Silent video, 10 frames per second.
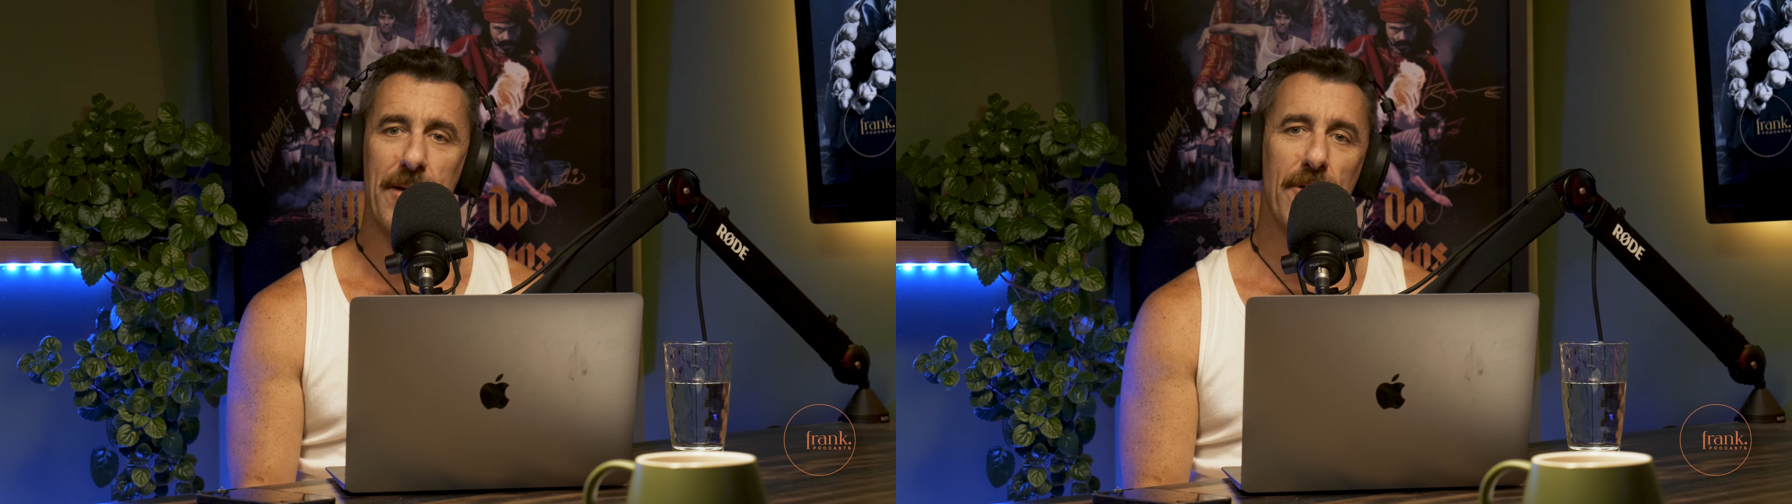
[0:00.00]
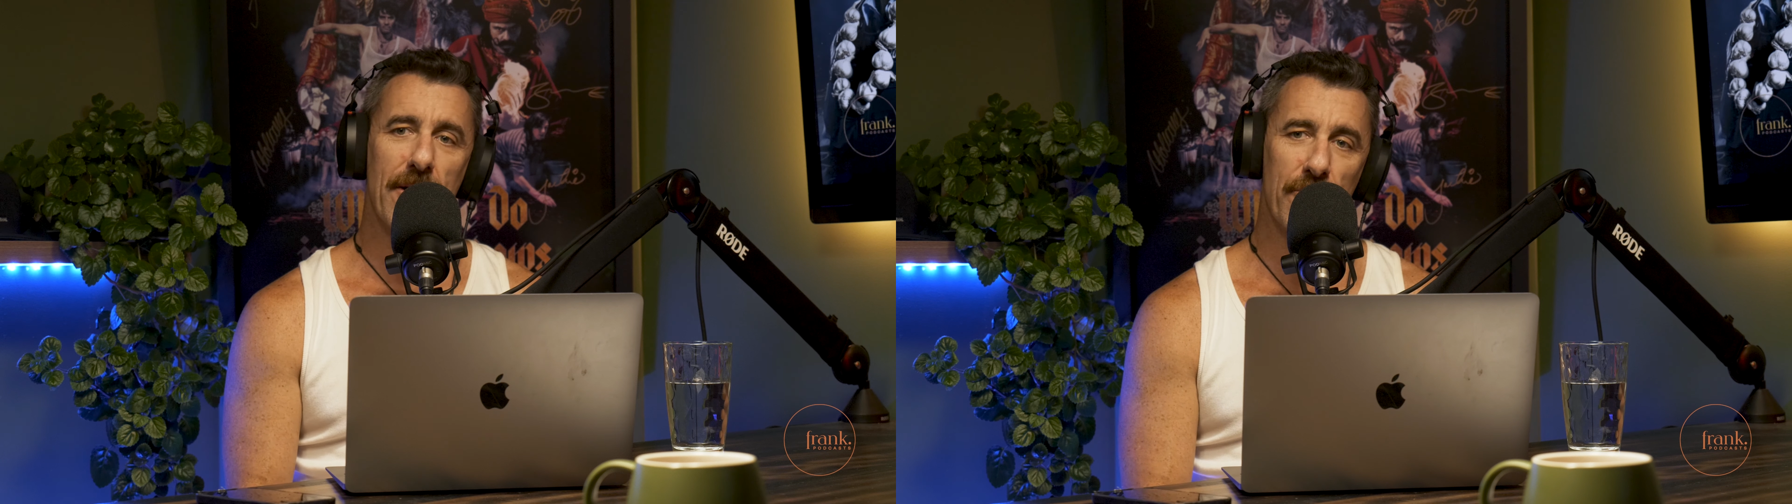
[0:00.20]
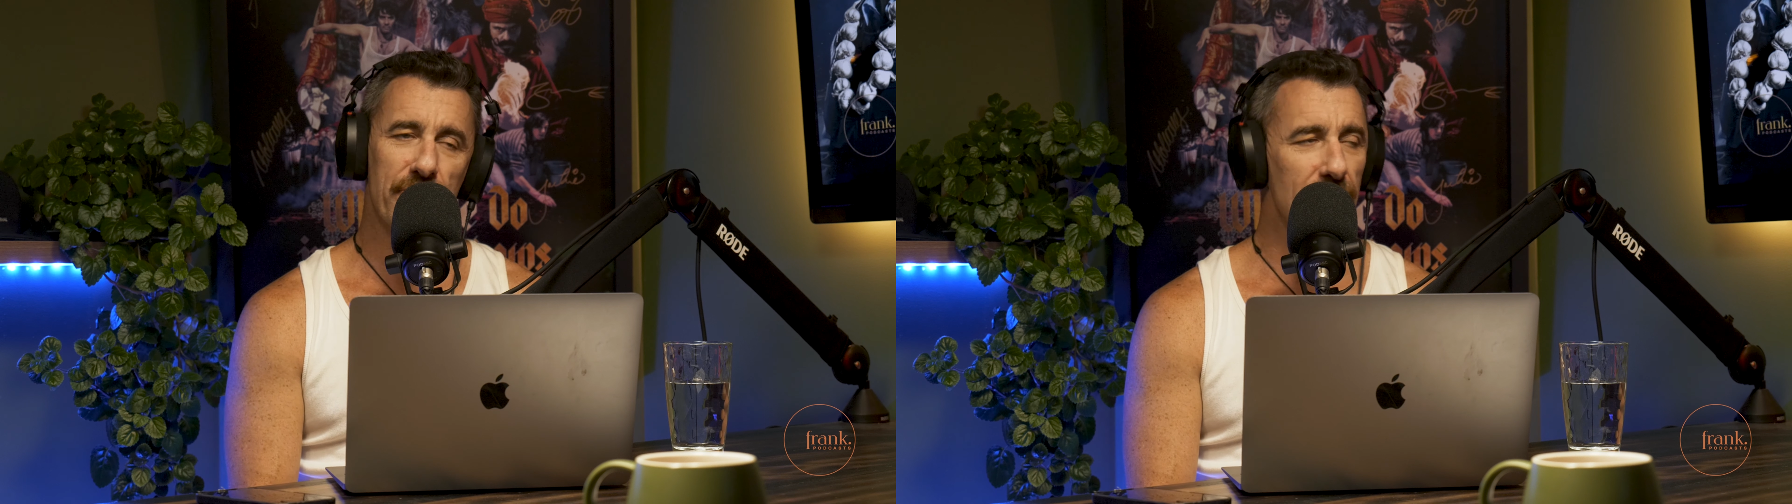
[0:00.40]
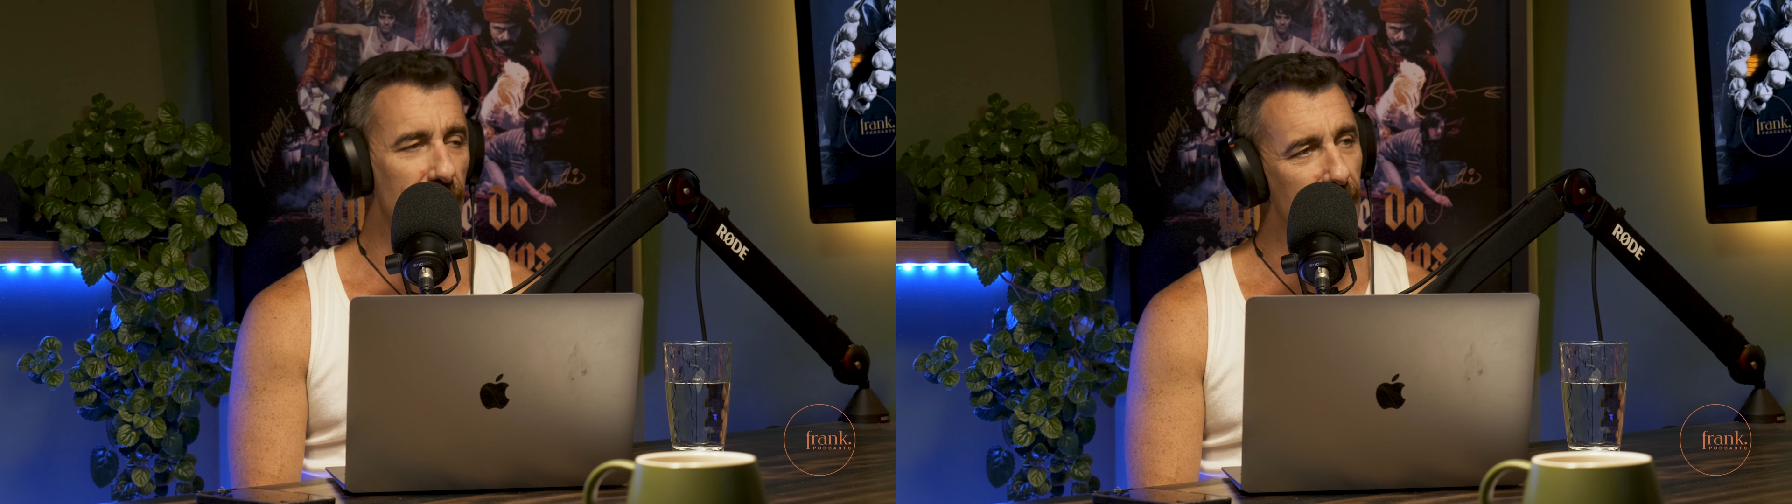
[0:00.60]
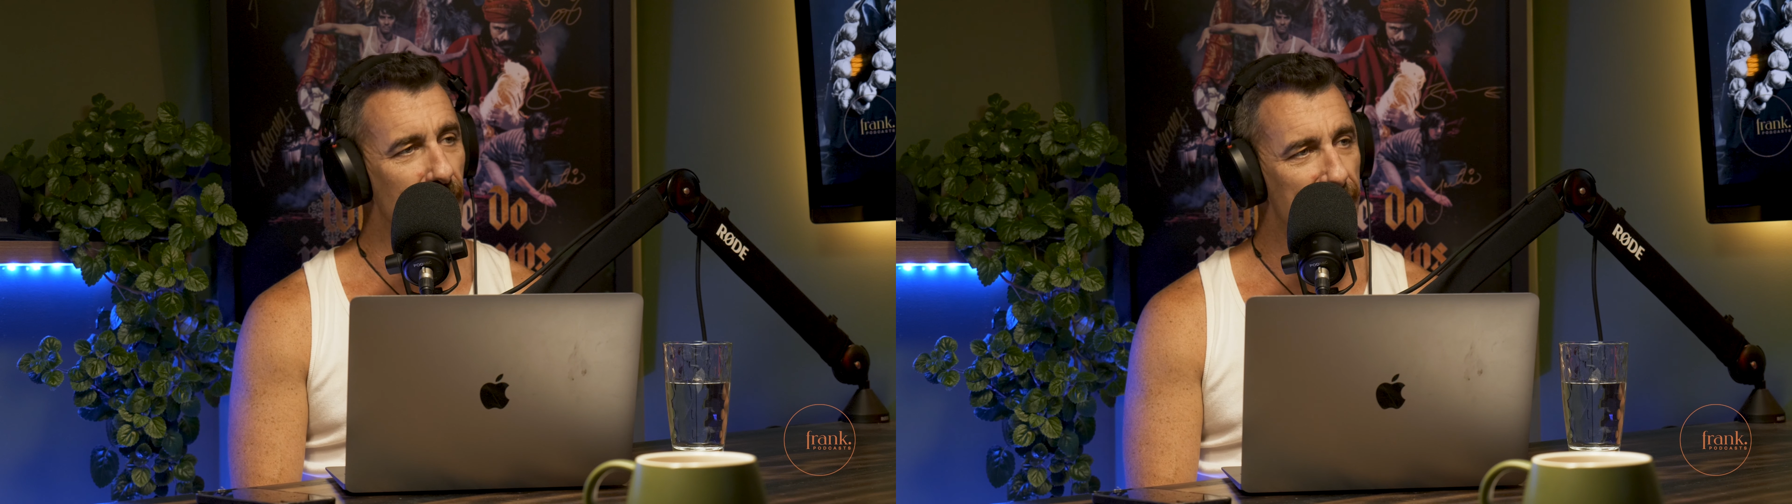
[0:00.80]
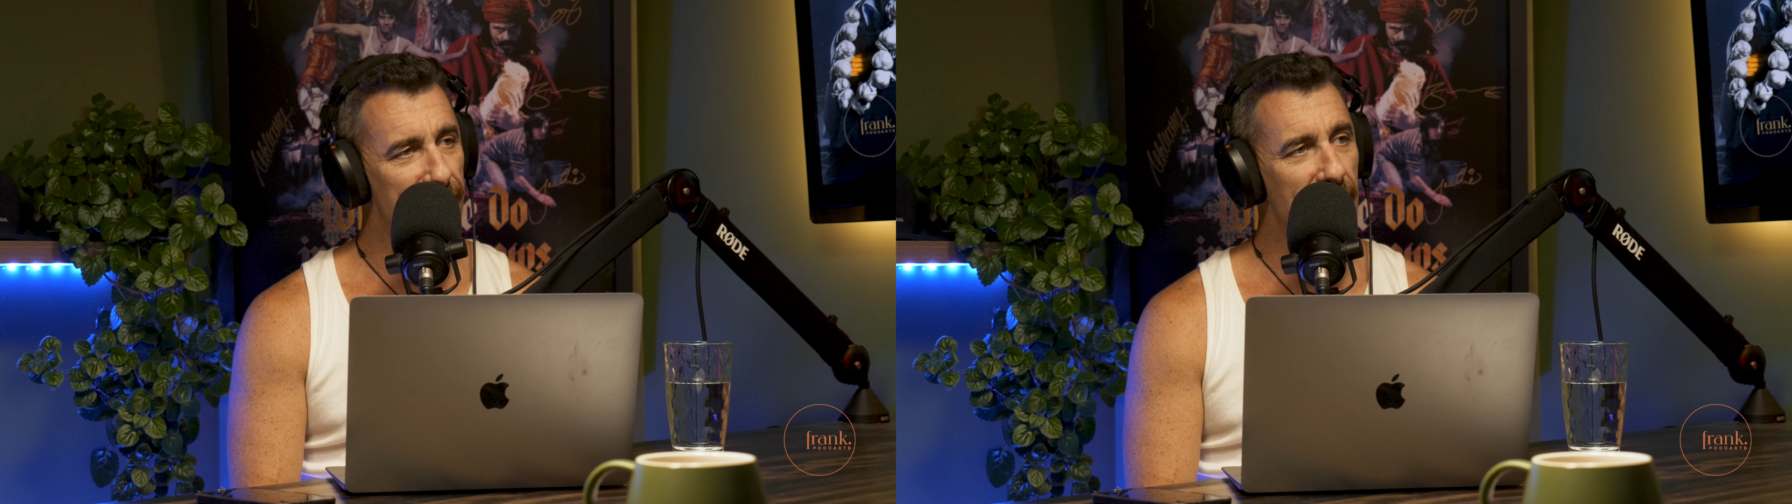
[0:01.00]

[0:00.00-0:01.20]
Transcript: people, it was still a lot of